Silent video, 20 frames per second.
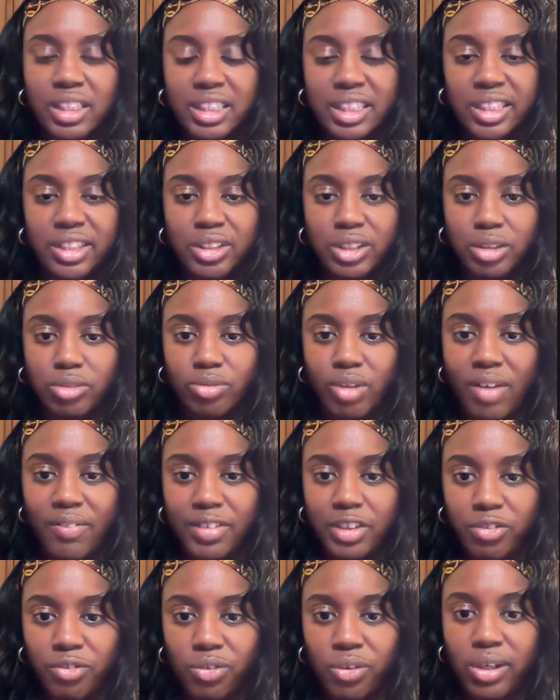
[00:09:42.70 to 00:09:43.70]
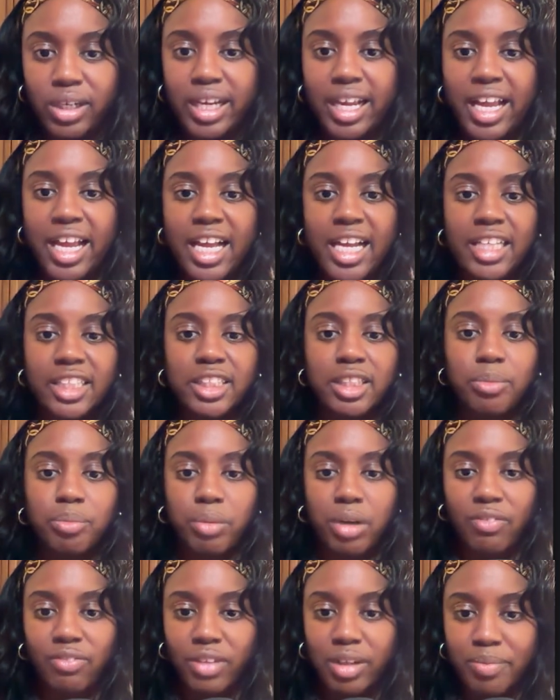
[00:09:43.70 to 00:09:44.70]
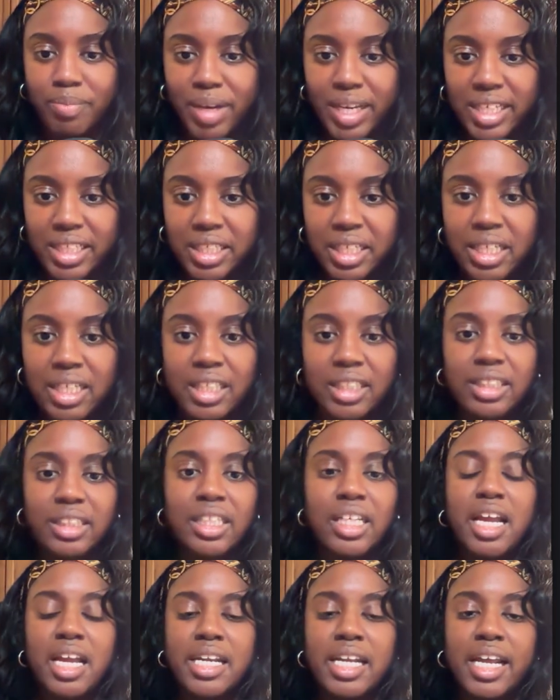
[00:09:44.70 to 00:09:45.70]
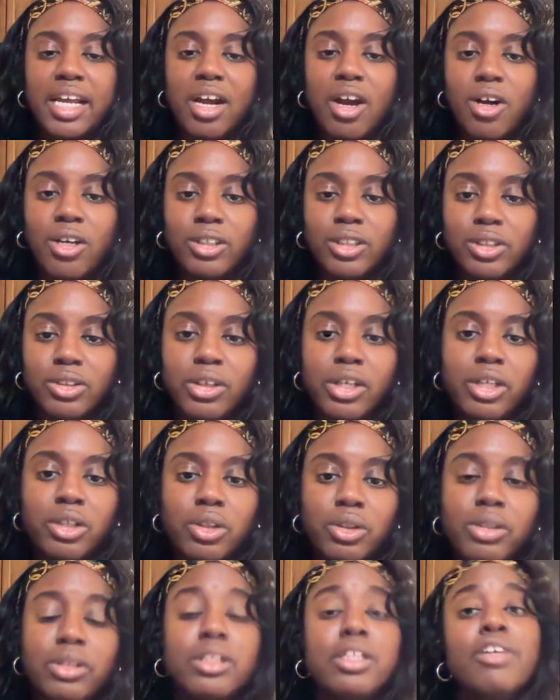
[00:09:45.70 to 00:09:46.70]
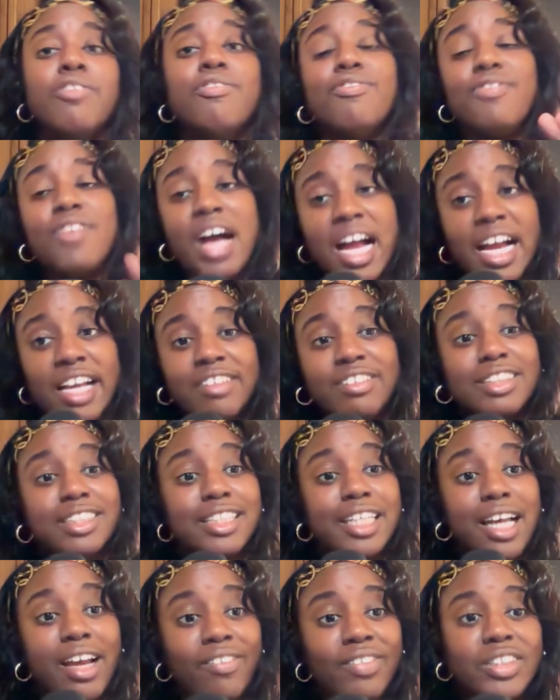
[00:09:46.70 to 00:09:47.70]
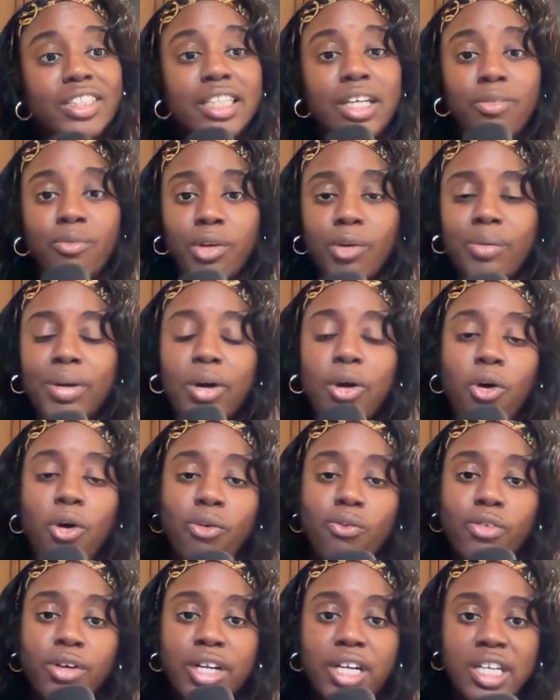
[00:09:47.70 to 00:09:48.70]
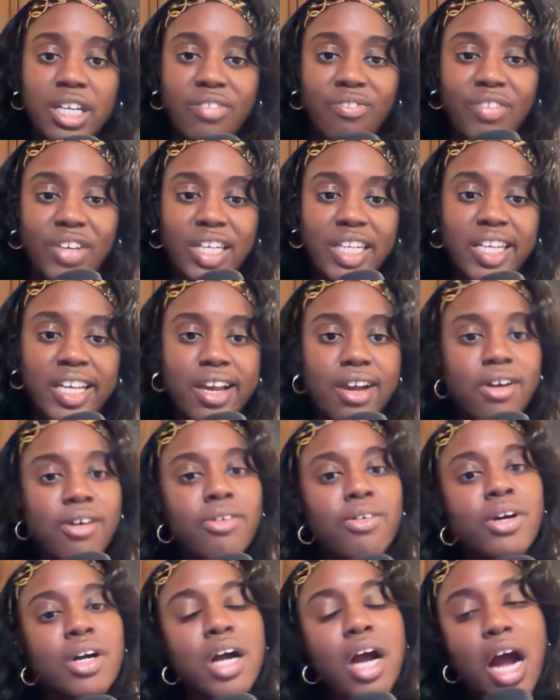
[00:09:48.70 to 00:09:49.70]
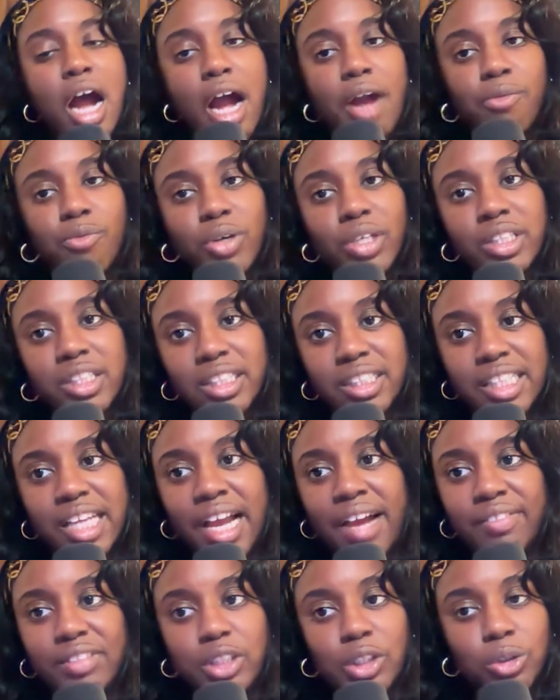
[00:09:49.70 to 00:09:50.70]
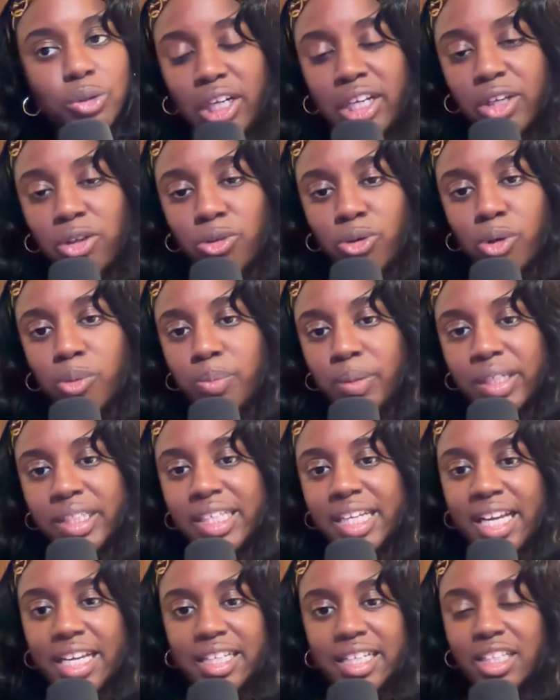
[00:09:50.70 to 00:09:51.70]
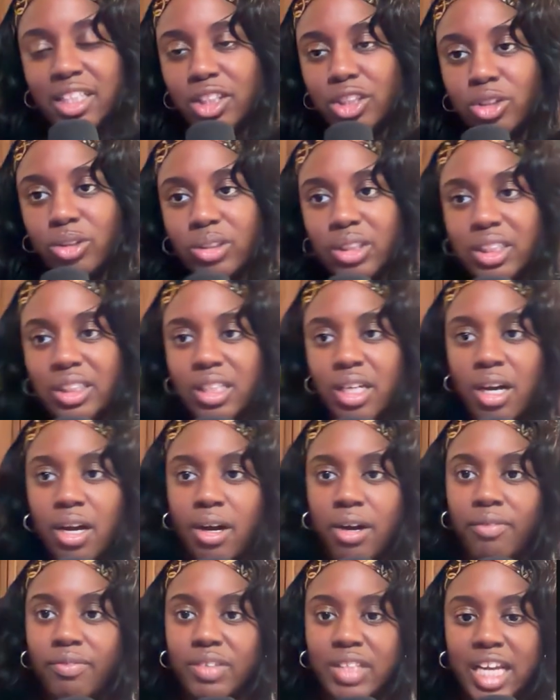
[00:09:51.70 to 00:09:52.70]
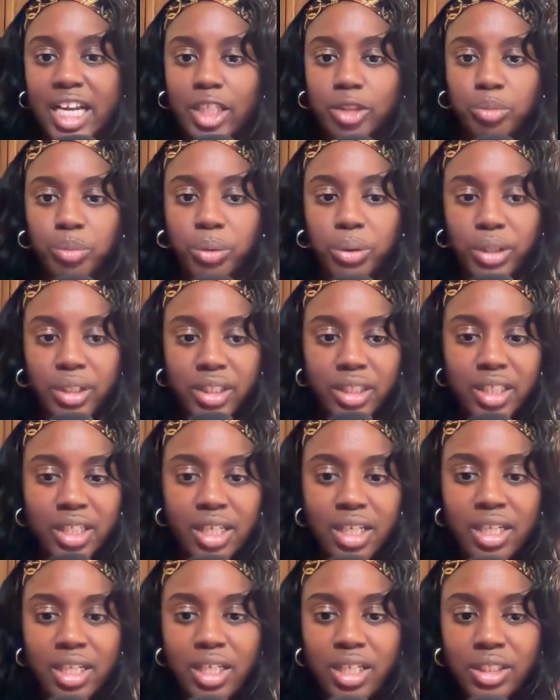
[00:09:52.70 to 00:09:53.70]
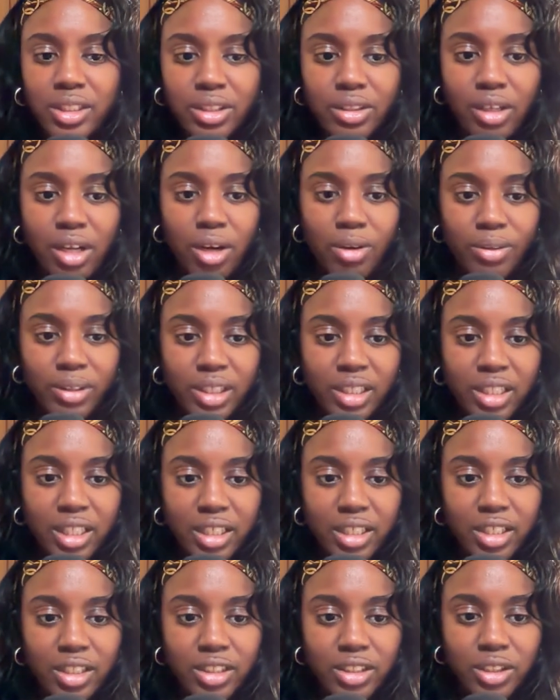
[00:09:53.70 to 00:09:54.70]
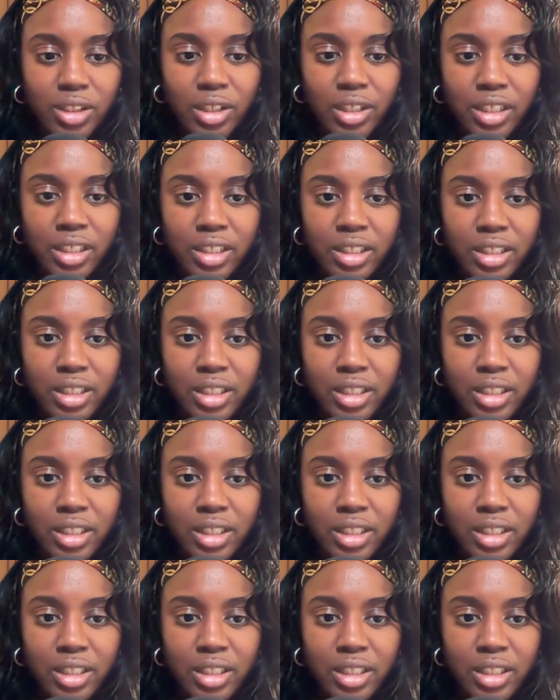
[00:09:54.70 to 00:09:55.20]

sales and revenue forecasts, monthly maintenance. And I also included the 5 steps that we went over in the video. I want this app to incorporate that into this dashboard. So I'm going to click on start